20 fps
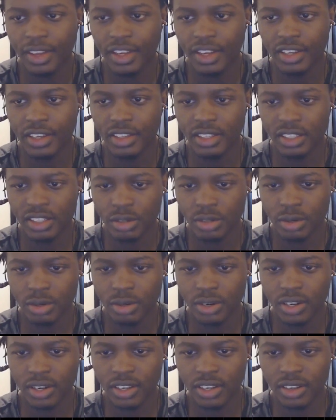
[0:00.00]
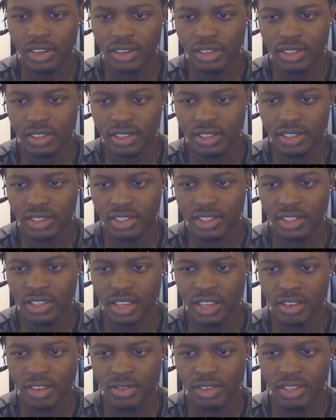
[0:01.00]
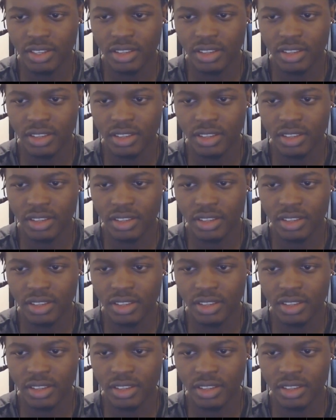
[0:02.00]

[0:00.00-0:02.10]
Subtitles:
just go right here and save it.